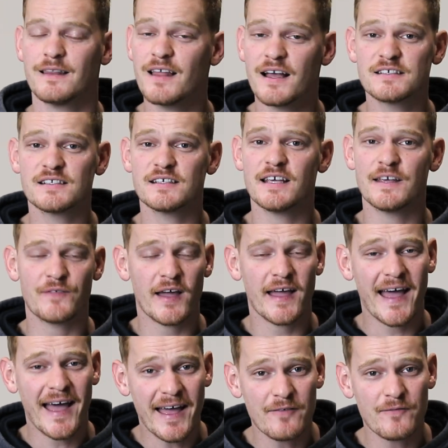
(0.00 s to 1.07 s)
Lastly, if I
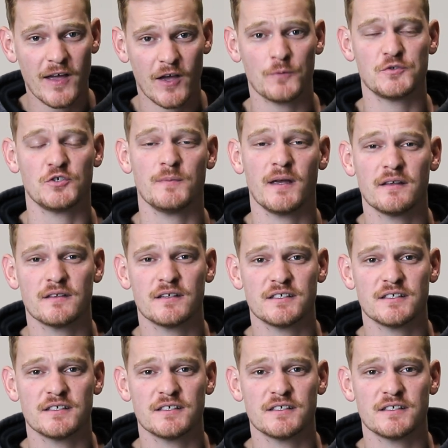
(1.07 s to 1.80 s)
have helped you make the